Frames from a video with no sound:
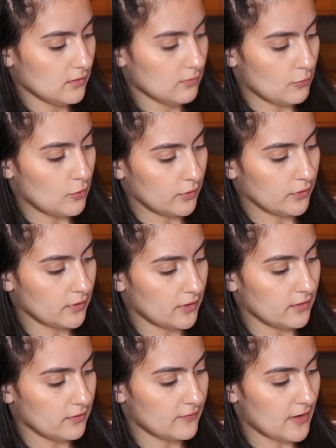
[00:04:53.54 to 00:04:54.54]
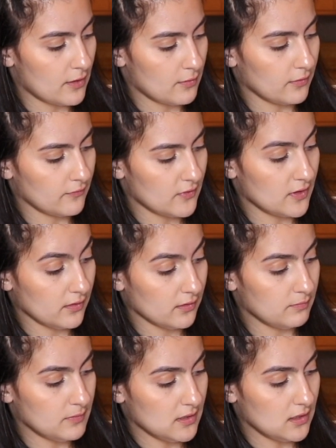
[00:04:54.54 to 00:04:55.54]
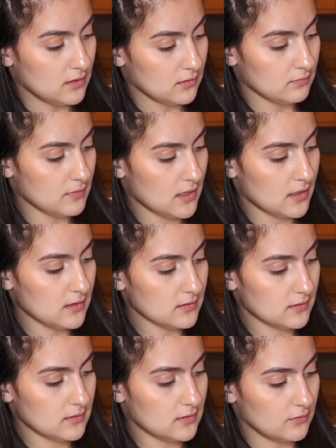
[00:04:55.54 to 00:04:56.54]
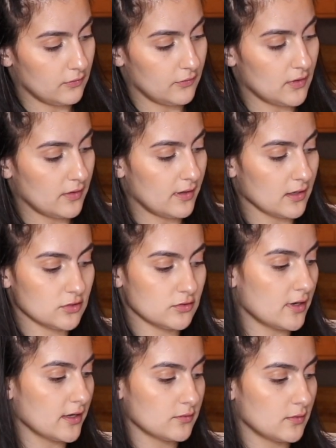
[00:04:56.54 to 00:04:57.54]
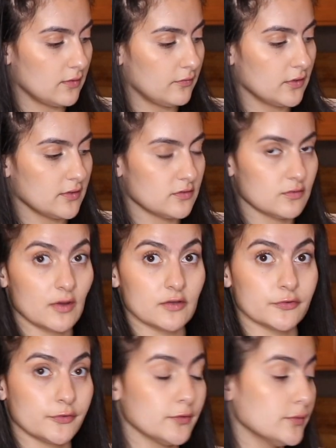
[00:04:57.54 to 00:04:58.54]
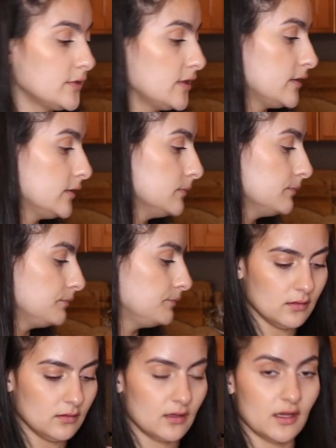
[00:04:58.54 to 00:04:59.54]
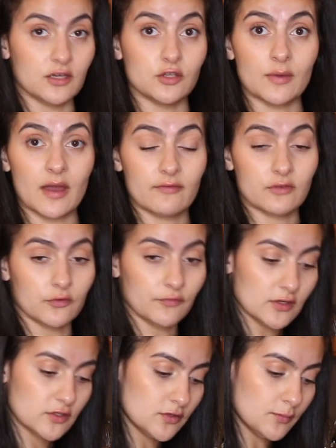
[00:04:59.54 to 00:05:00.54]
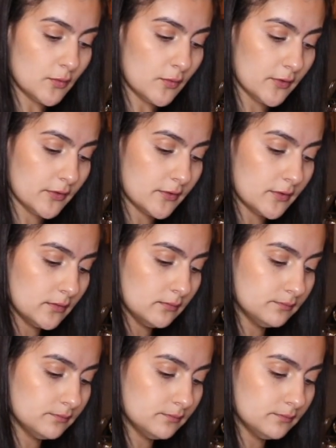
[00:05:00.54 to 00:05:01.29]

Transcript: more of our vanilla bean paste or vanilla extract, whatever it is you guys are using. Then you have your vegetable oil,